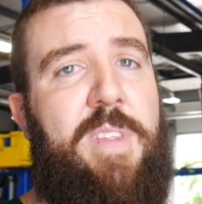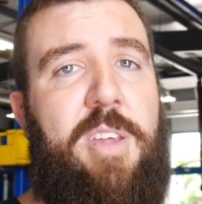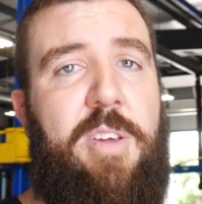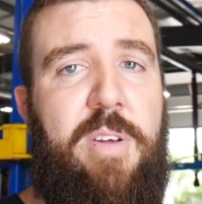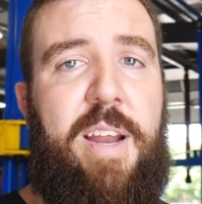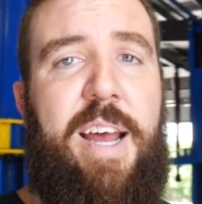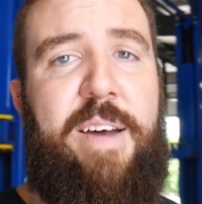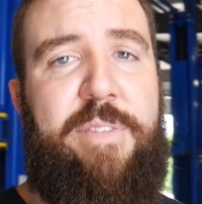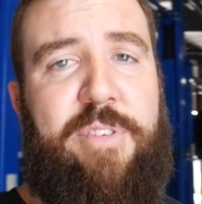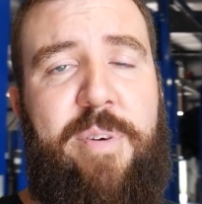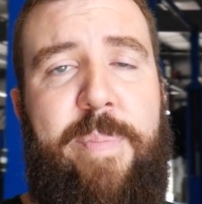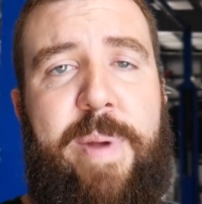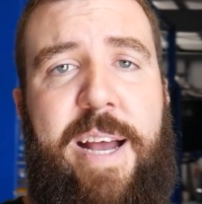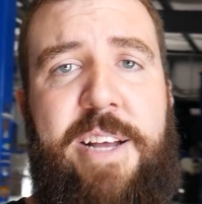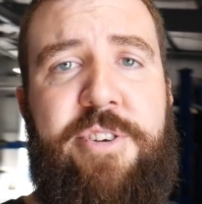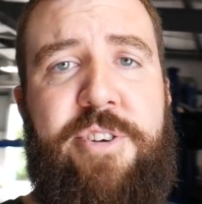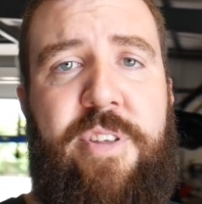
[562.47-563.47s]
you'd have to
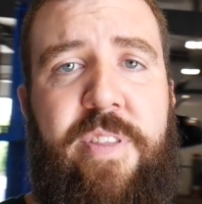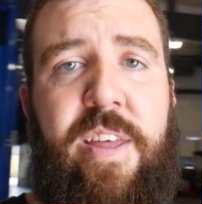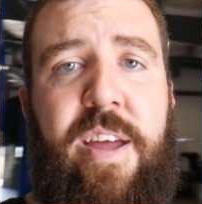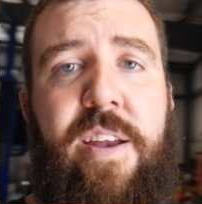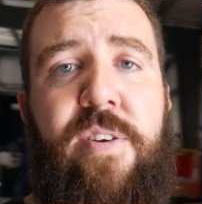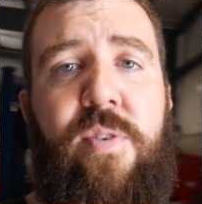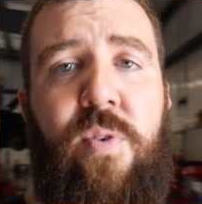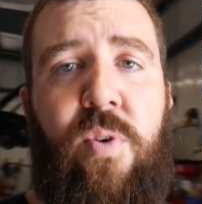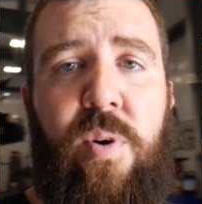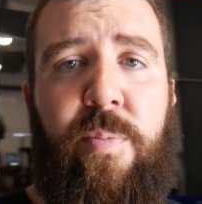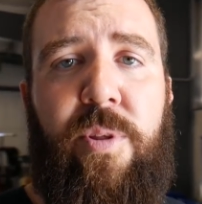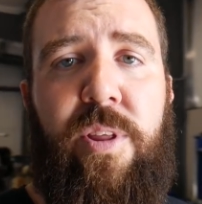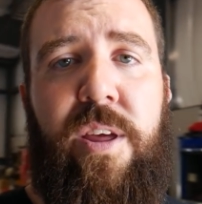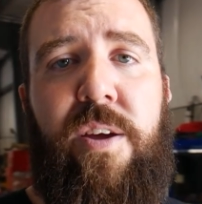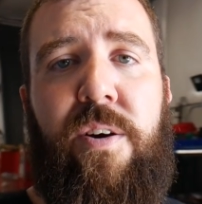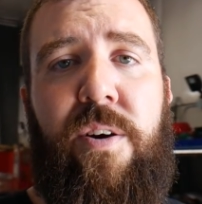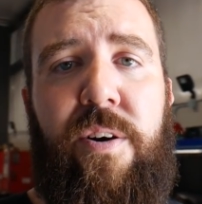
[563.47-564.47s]
imagine that
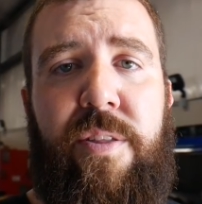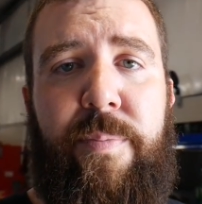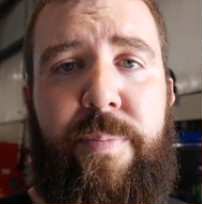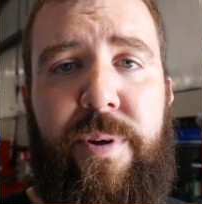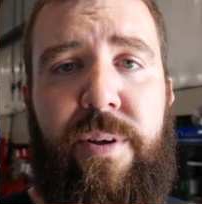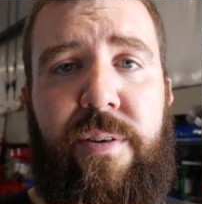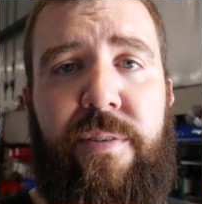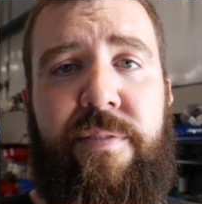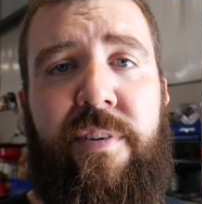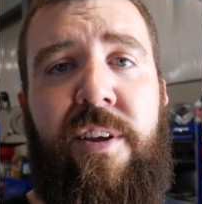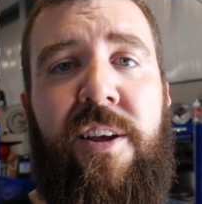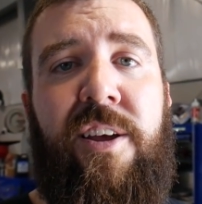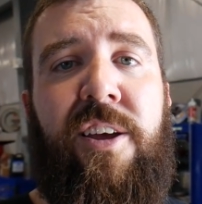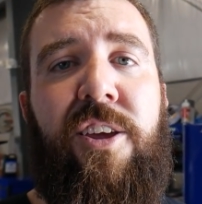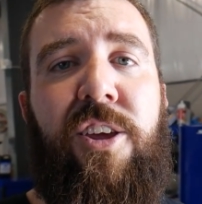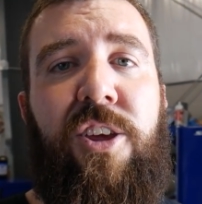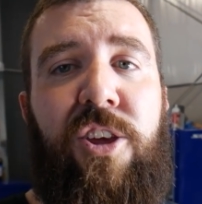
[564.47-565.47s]
normally on the bills,
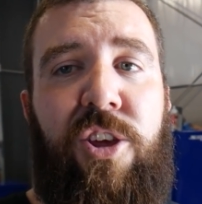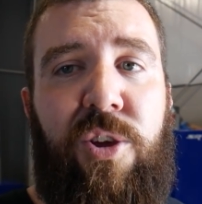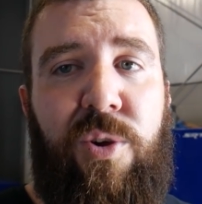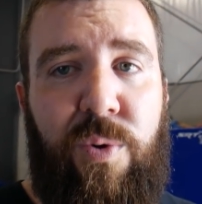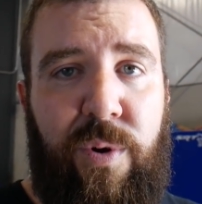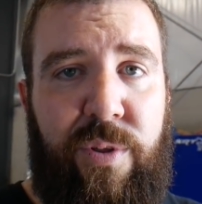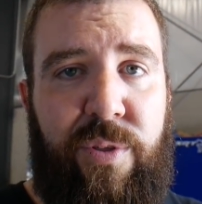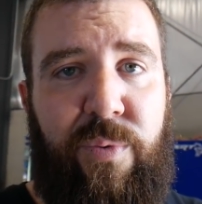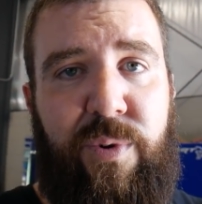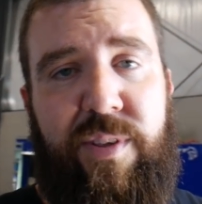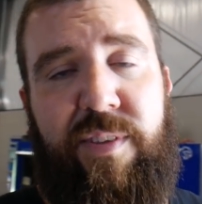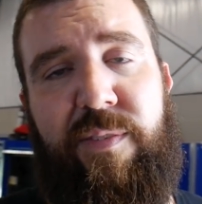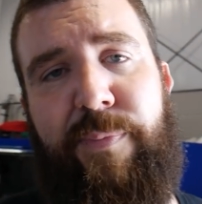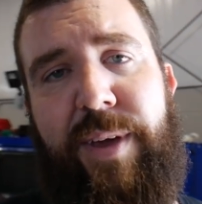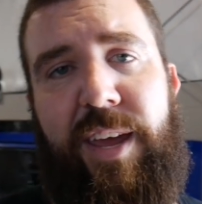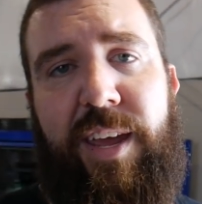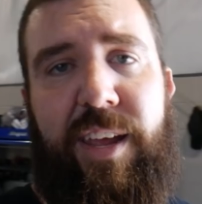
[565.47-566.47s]
you are the
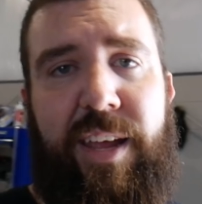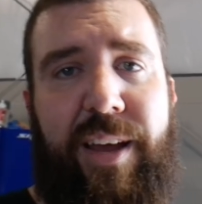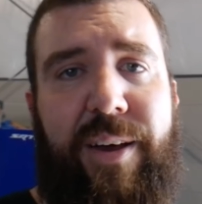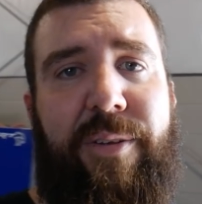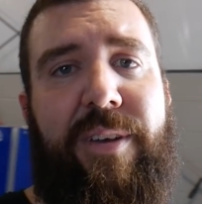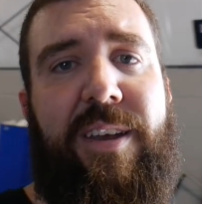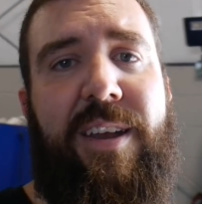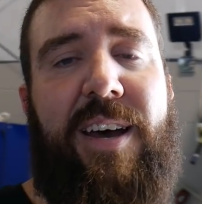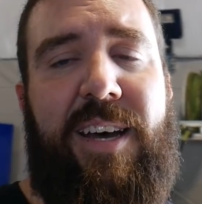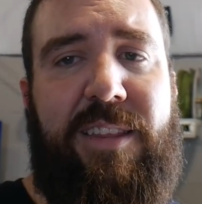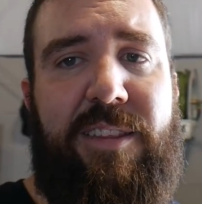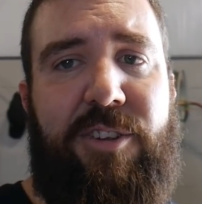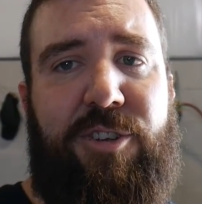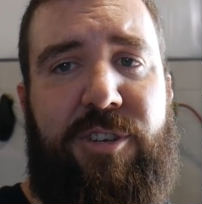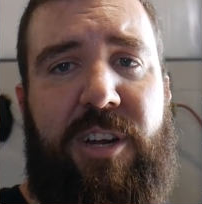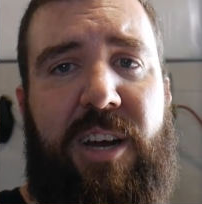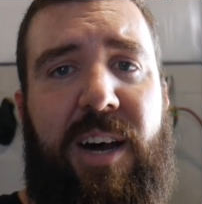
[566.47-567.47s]
ones making out, not
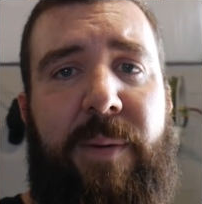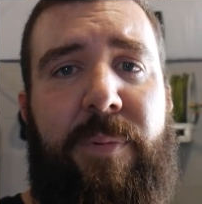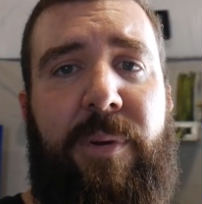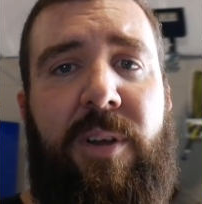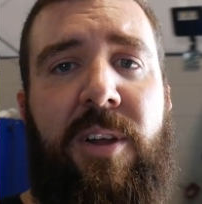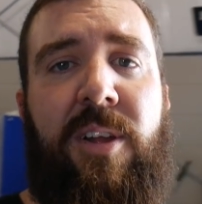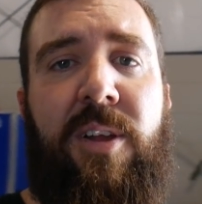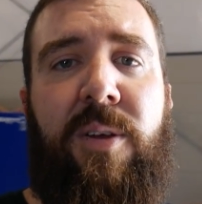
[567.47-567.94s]
the shop.